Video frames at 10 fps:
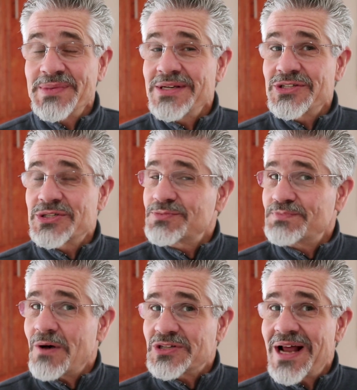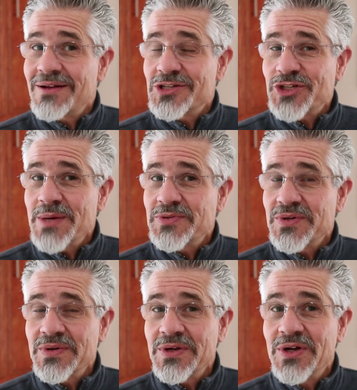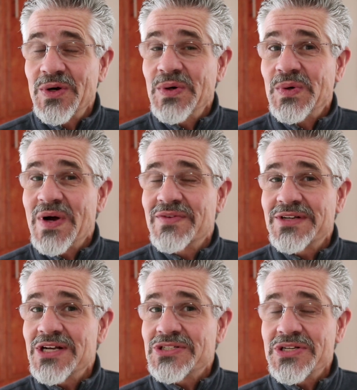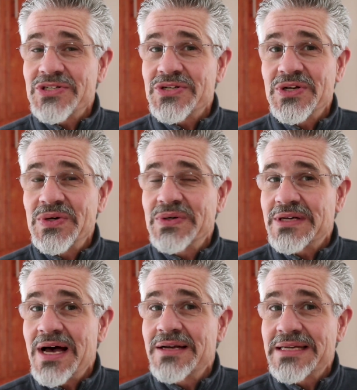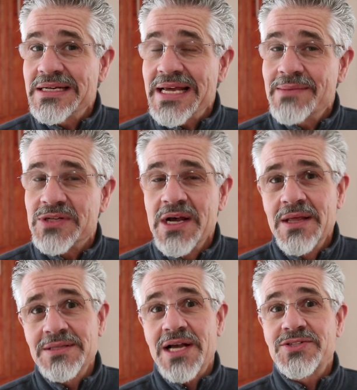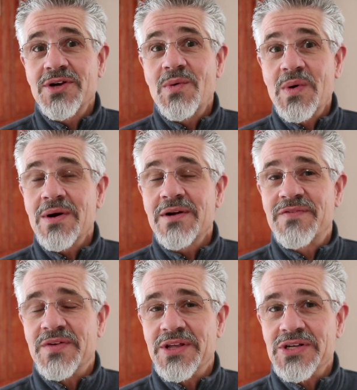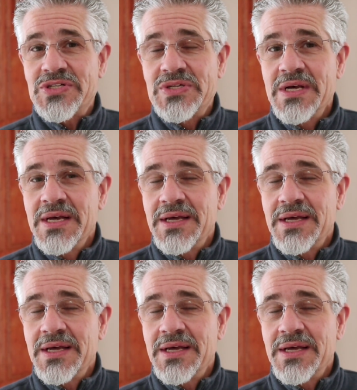He spells it out in the Scripture. You know, whoever does this, you know, God condemns. There's actually a word for this.